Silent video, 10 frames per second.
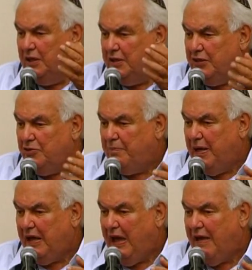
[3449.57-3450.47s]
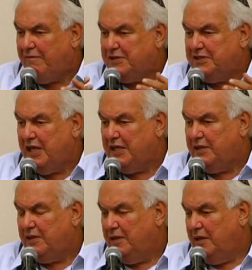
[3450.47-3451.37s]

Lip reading: then you better have a state.